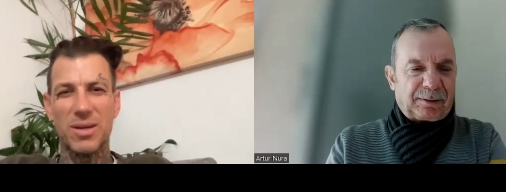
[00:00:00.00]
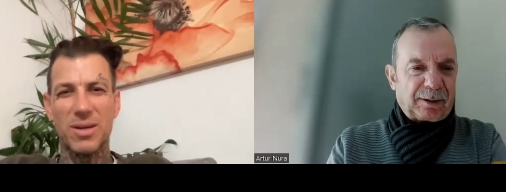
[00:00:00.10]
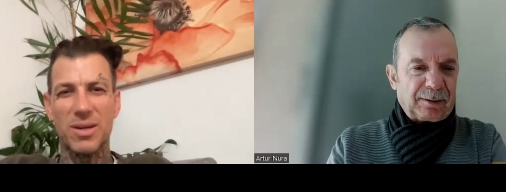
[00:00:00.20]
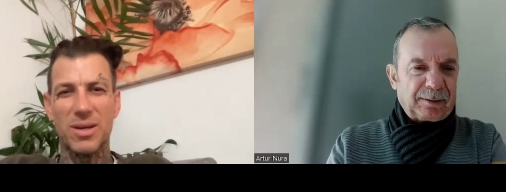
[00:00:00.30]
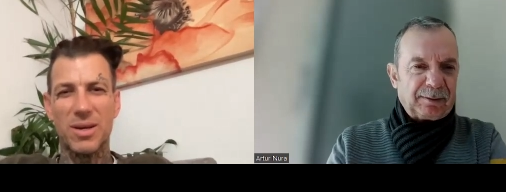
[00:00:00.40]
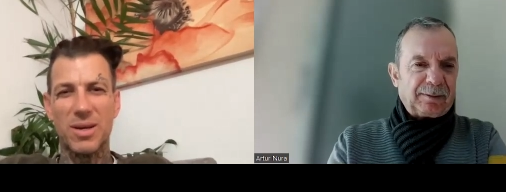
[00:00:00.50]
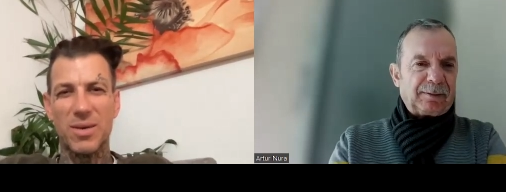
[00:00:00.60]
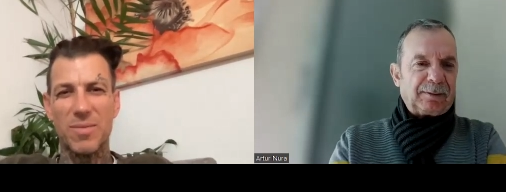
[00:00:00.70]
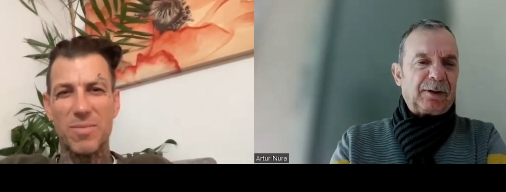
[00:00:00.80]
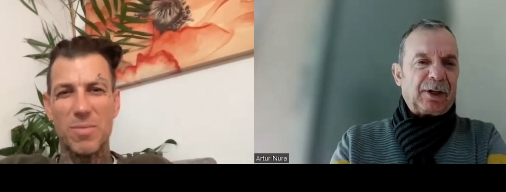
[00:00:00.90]
Speaker 1: so
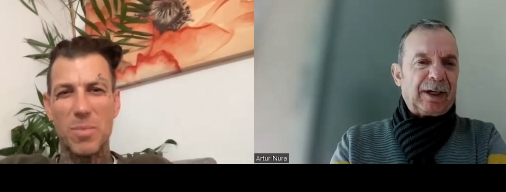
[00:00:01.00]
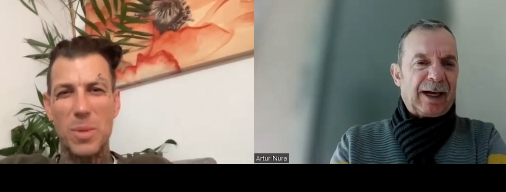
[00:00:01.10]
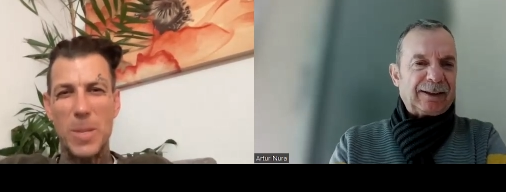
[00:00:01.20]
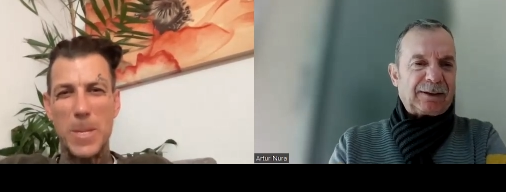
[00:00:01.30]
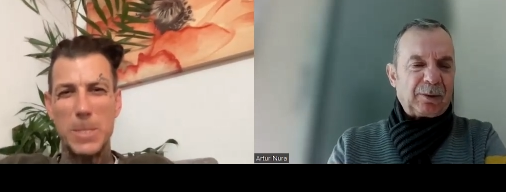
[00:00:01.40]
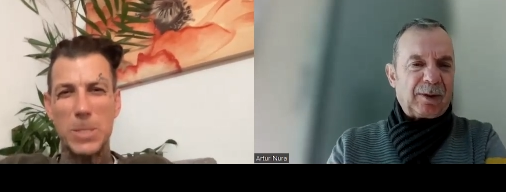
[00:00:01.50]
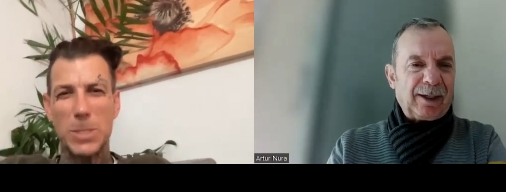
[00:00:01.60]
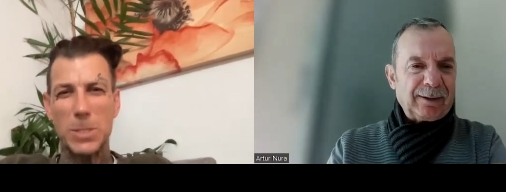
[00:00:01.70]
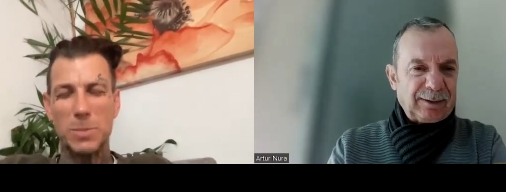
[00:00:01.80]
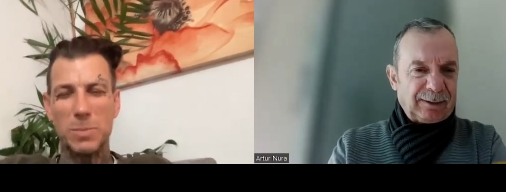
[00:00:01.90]
the last
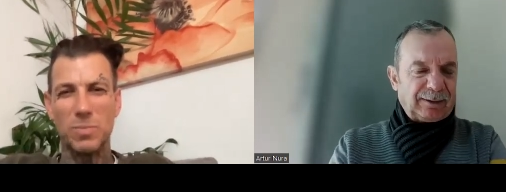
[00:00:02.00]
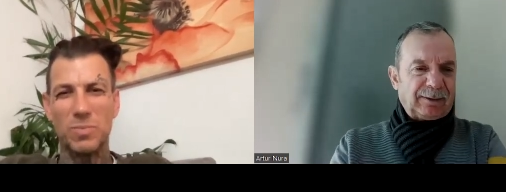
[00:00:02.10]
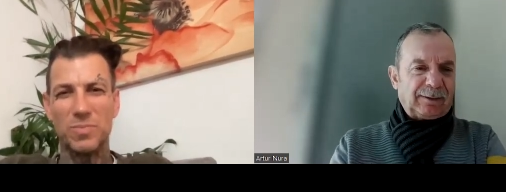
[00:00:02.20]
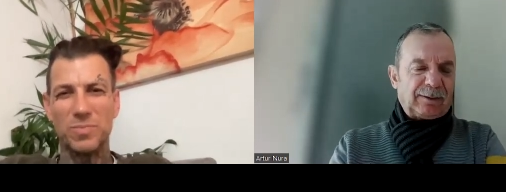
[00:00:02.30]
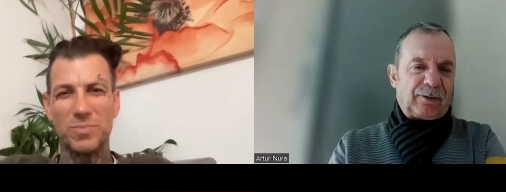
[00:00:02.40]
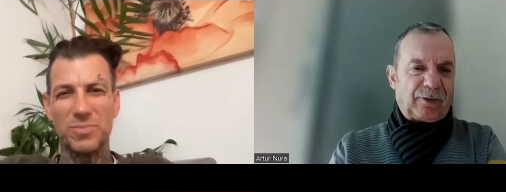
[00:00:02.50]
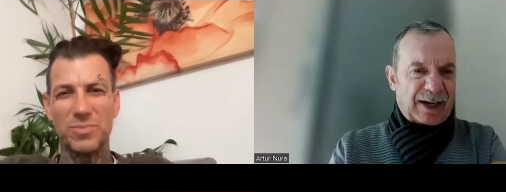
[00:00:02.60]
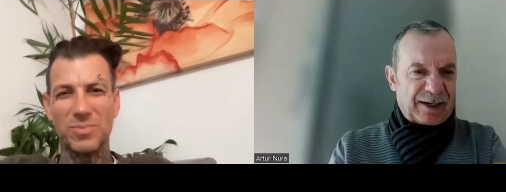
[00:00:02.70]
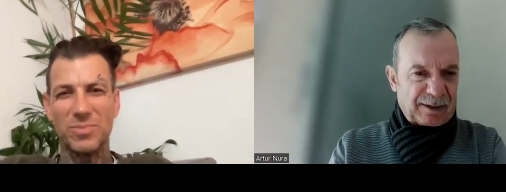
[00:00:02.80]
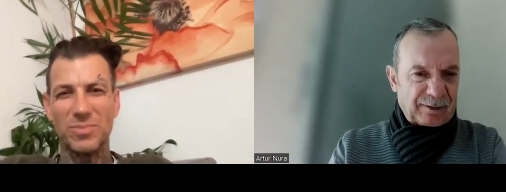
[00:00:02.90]
one
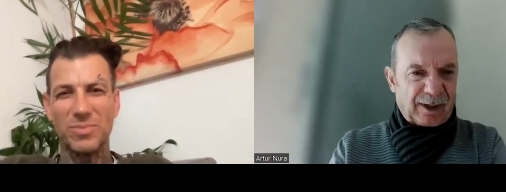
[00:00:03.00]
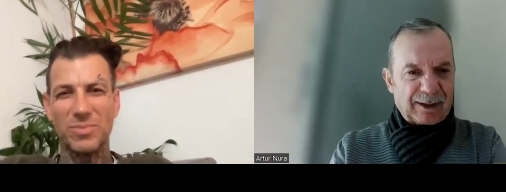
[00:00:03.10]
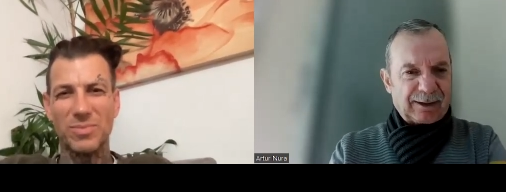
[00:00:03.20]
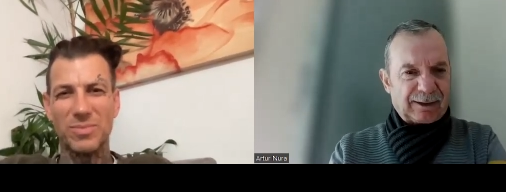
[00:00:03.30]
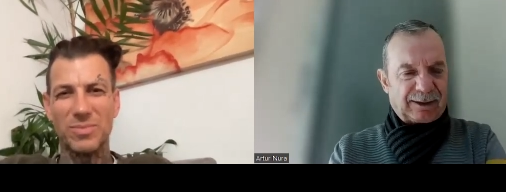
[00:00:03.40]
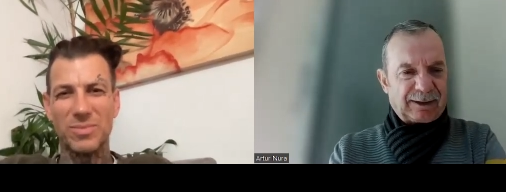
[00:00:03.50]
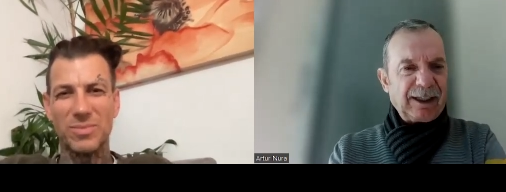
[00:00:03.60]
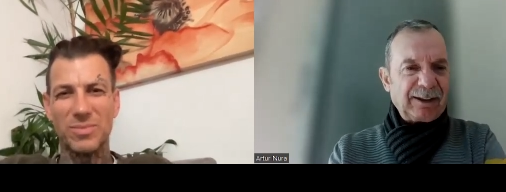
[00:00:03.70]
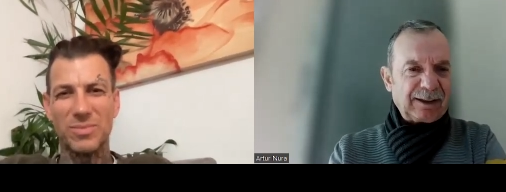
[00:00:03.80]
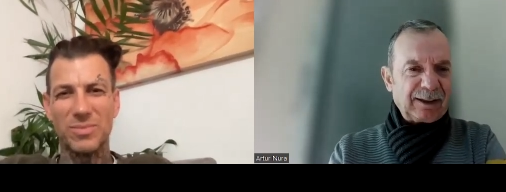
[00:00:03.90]
festival
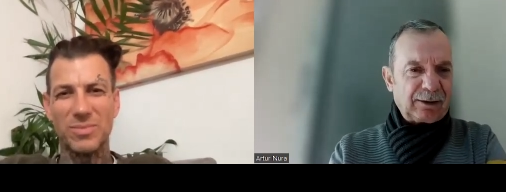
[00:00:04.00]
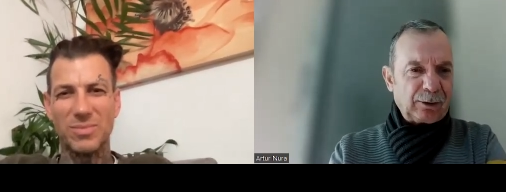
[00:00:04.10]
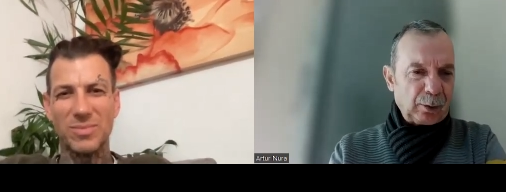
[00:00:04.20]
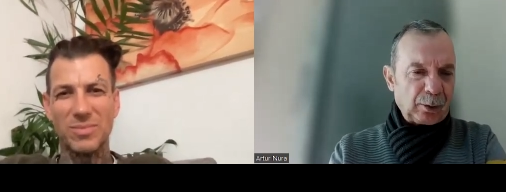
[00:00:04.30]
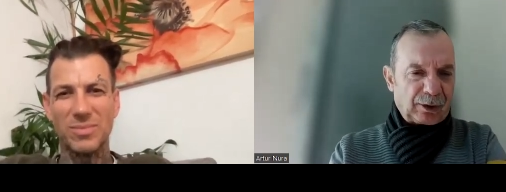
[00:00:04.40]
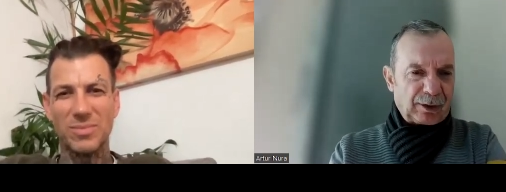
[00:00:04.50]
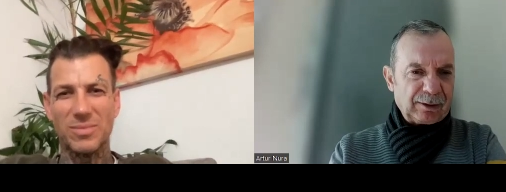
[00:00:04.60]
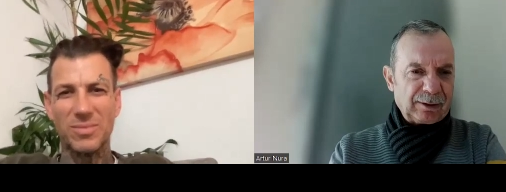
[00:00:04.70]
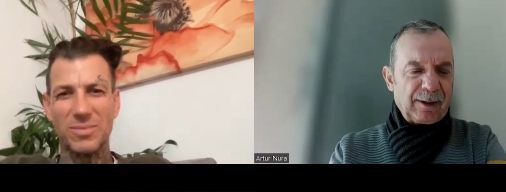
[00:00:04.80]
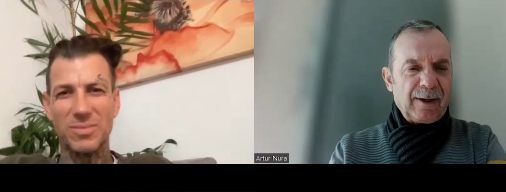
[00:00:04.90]
62
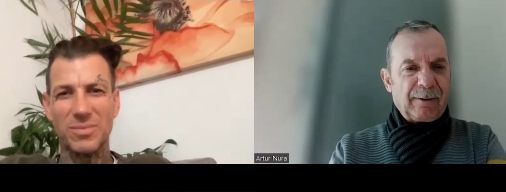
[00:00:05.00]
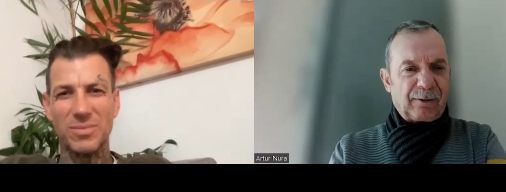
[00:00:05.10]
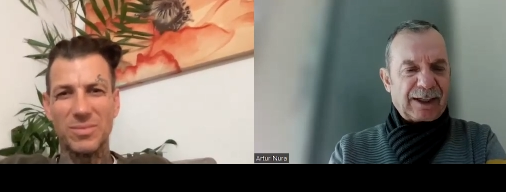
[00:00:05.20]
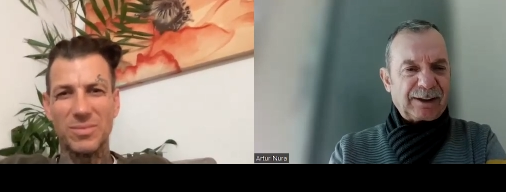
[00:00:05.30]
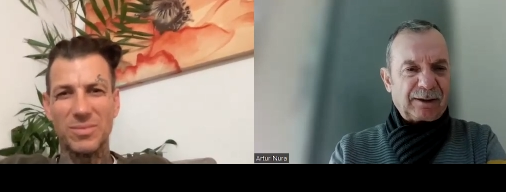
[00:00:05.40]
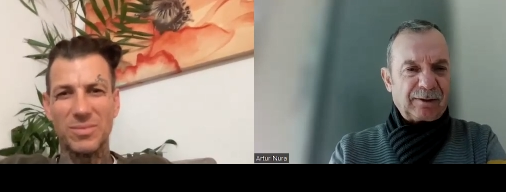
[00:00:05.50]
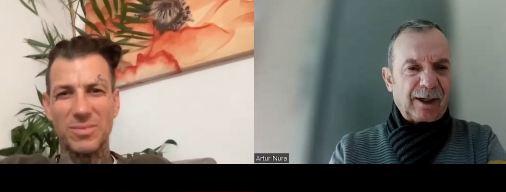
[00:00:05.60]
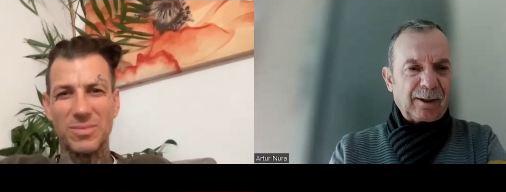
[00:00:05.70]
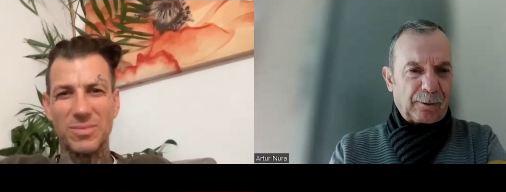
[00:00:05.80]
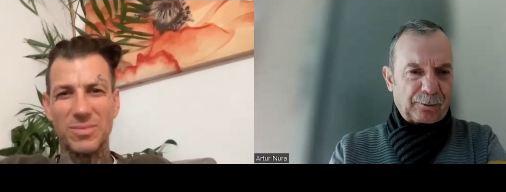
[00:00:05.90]

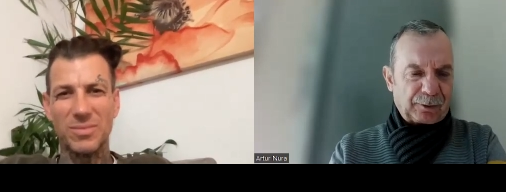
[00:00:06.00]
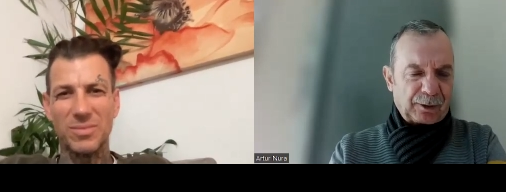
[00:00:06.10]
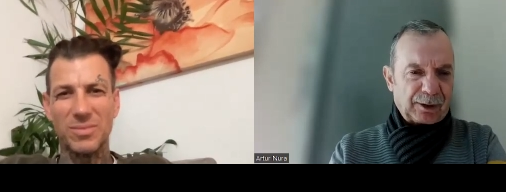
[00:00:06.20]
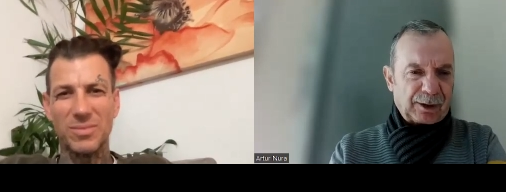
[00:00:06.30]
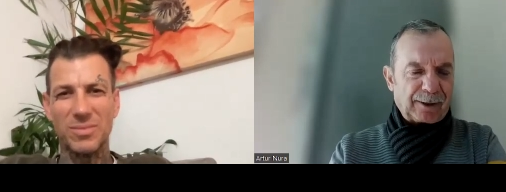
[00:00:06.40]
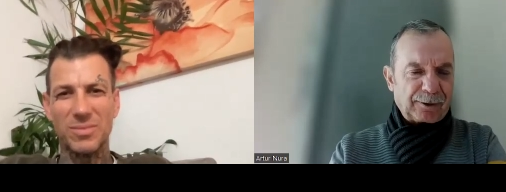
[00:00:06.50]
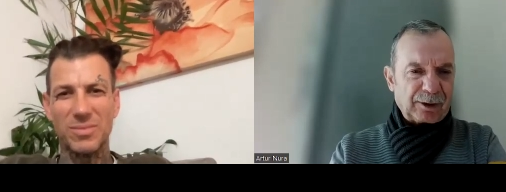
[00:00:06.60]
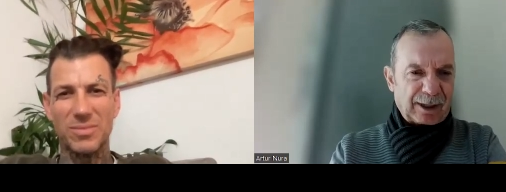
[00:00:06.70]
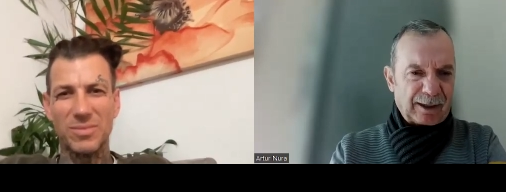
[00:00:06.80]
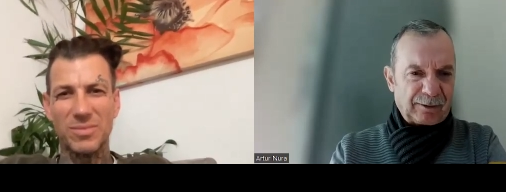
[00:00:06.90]
festival of uh,
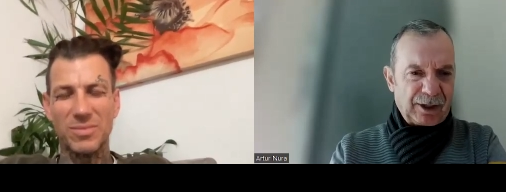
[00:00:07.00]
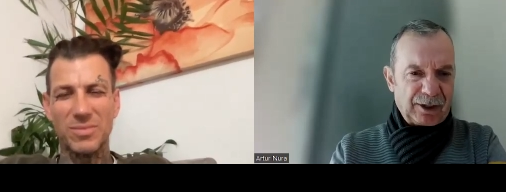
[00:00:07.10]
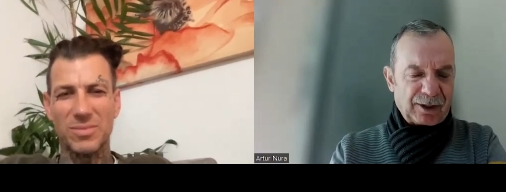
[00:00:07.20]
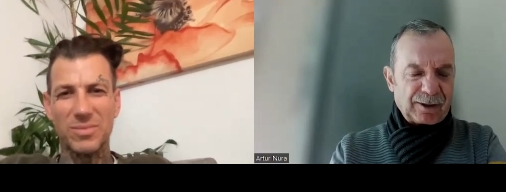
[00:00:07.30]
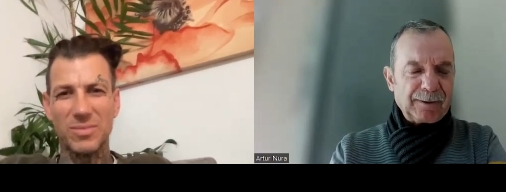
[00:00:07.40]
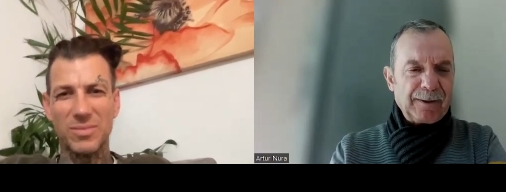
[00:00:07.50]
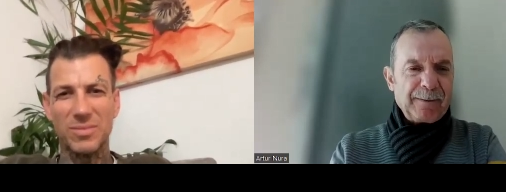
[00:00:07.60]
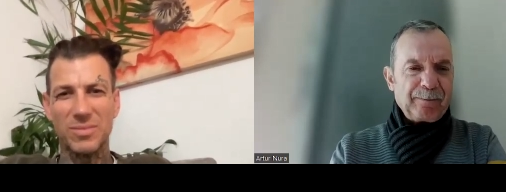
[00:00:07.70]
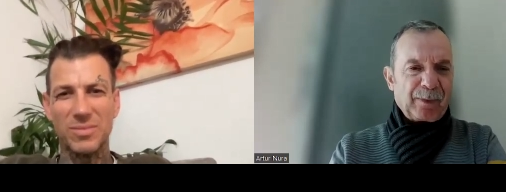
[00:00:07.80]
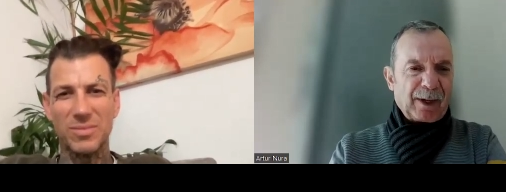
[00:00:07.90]
radio television
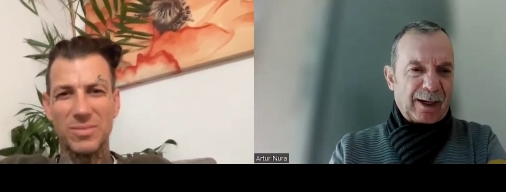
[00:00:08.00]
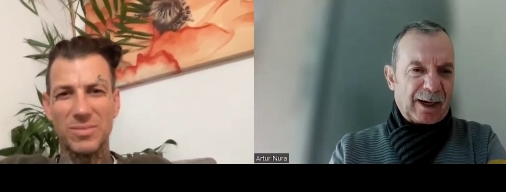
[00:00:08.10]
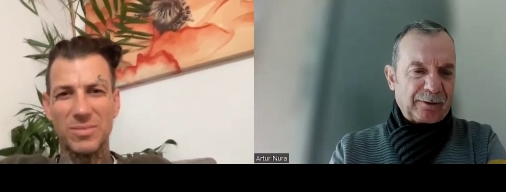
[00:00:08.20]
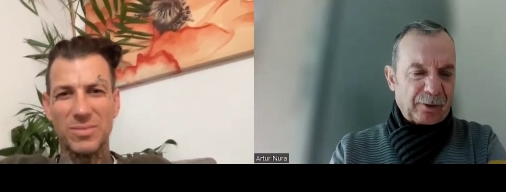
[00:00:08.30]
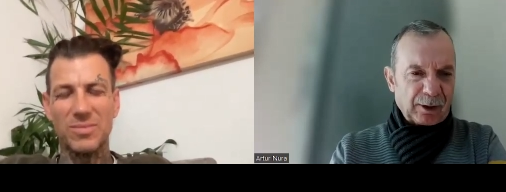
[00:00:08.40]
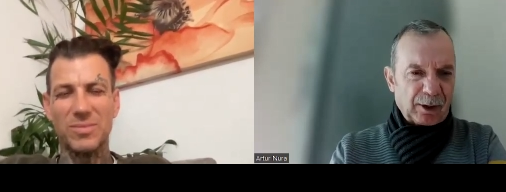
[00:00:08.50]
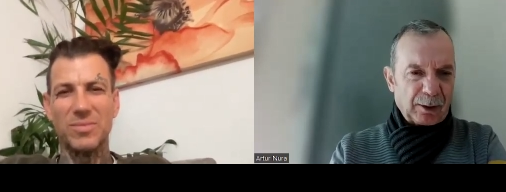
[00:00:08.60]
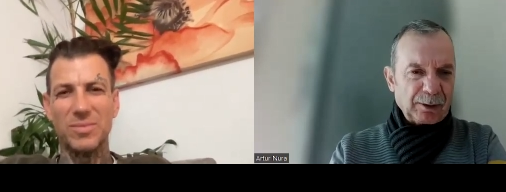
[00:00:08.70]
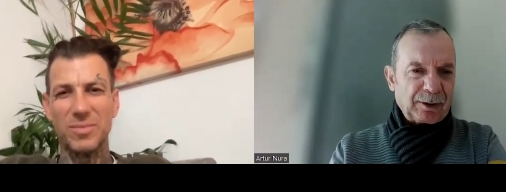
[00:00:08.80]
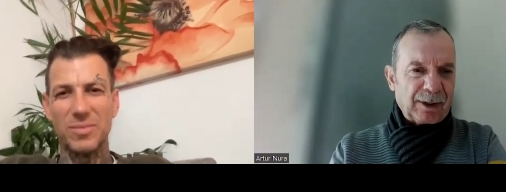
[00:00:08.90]
i
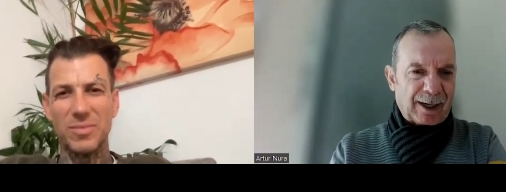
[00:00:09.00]
followed mm -hmm.